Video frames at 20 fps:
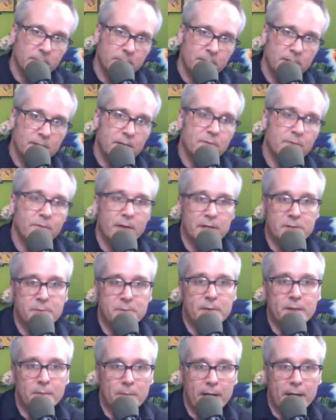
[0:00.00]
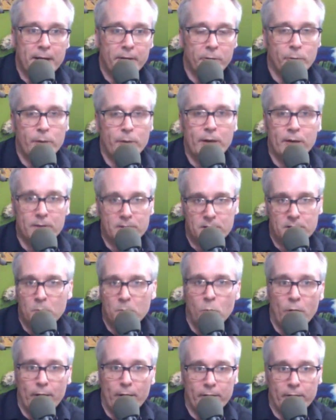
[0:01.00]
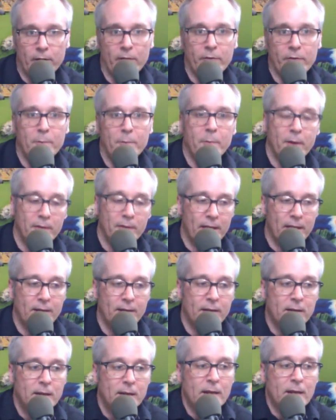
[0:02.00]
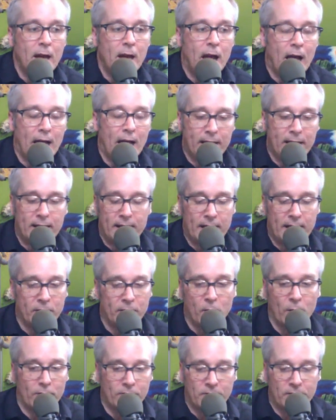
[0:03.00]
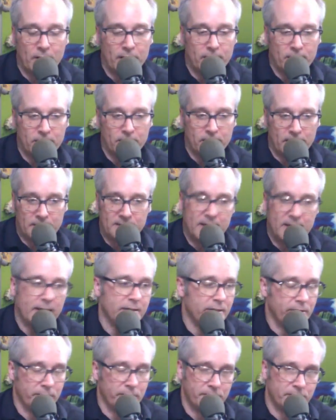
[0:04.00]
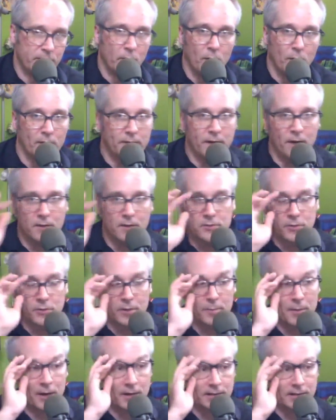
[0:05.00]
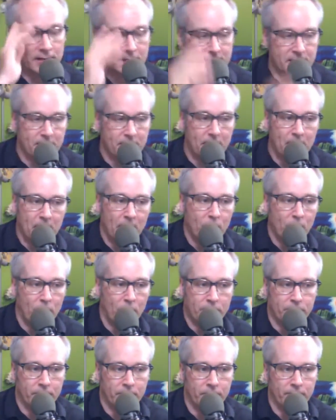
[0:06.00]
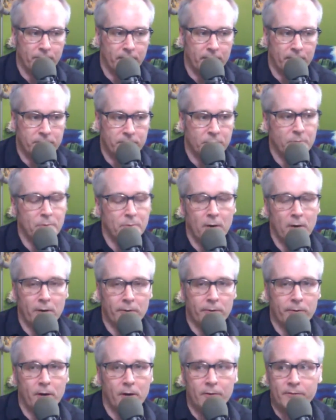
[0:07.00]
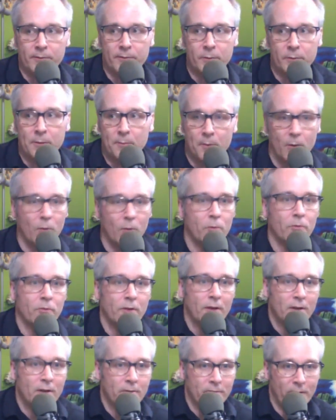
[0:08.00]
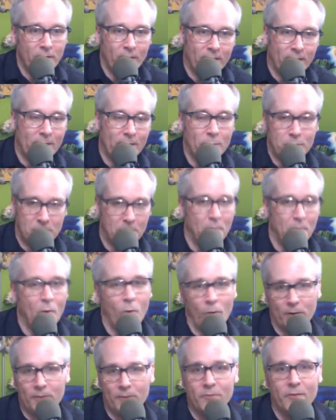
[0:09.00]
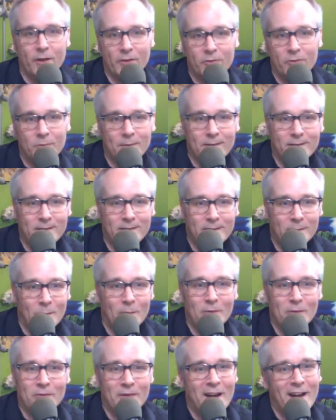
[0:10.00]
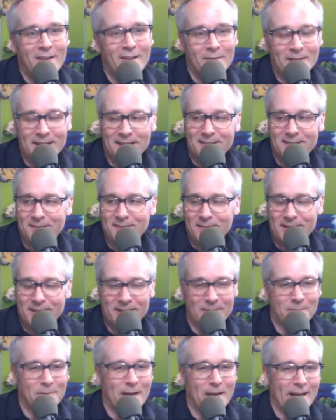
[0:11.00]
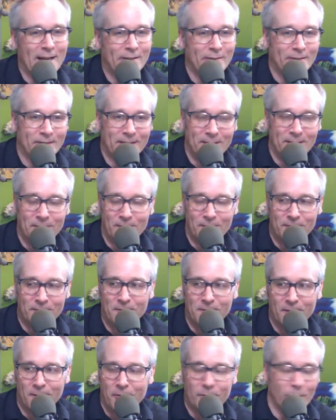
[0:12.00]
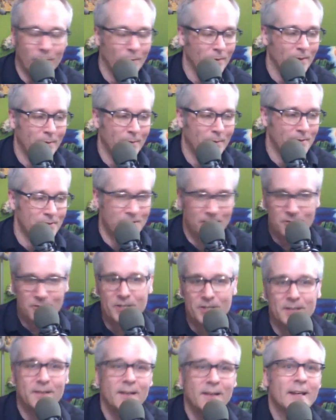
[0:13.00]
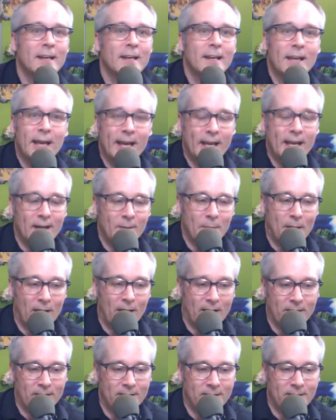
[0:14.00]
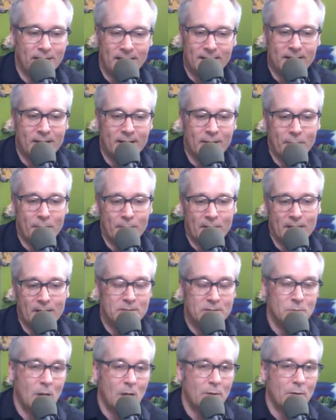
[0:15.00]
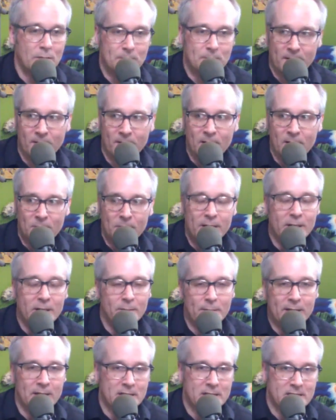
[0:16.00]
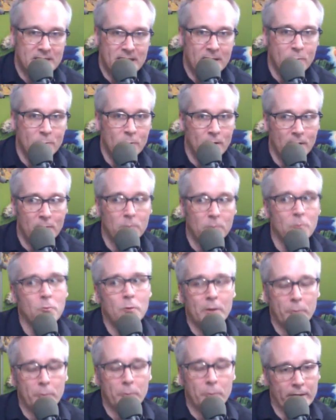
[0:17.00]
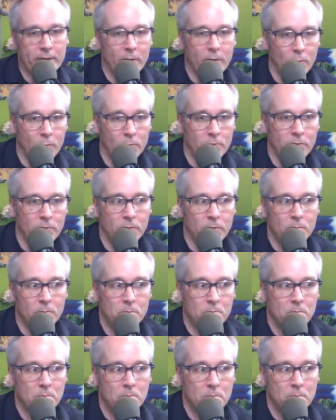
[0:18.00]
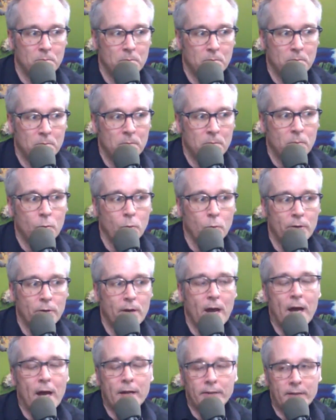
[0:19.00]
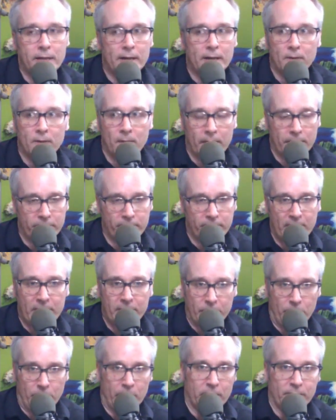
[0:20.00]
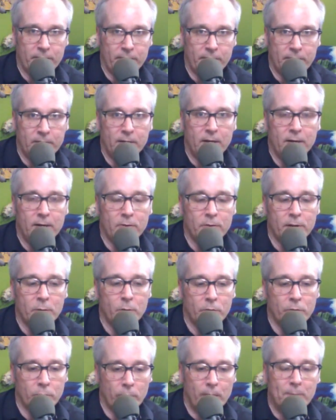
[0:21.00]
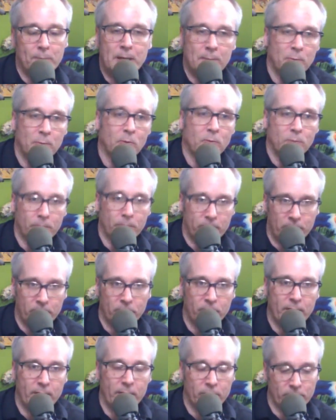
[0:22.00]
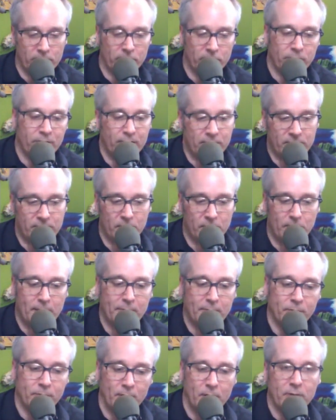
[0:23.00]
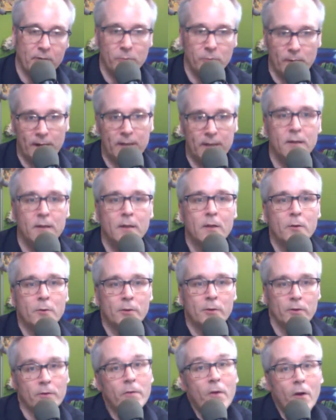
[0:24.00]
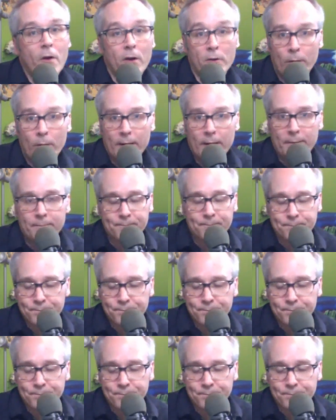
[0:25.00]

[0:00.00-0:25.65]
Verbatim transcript: It's an investment in my career in some way or another. But then I and I know I've uh, like 10 years ago on the Art and Story podcast, I remember I went to a convention with Mark Rudolph and we both felt like it was a poor investment. It was not we didn't we didn't accurately or, or uh, thoroughly research it and upon getting there we realized wow, we spent a lot of money to be at this thing where we really don't we're not getting a lot of value out of it. I don't think we're the right people for this event, or this event's not right for us. Right? We learn the hard way.